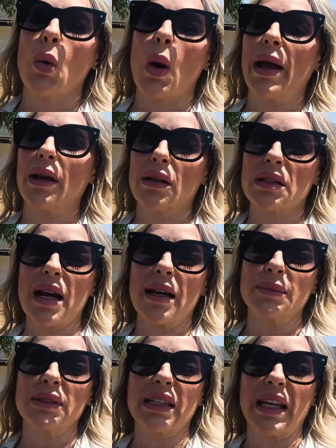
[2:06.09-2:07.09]
quieter
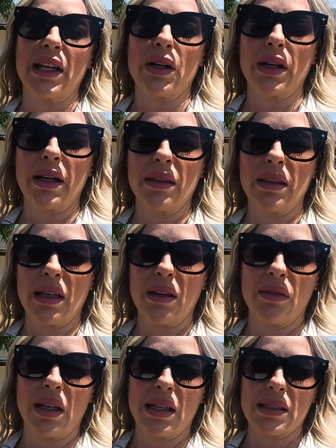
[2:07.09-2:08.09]
times later in the
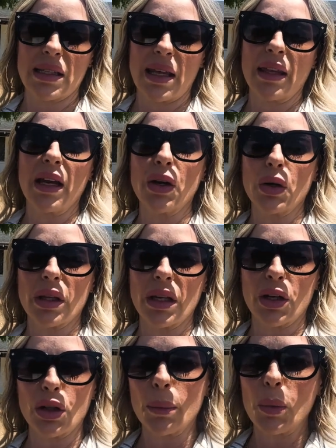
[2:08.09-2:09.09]
evenings and then earlier in the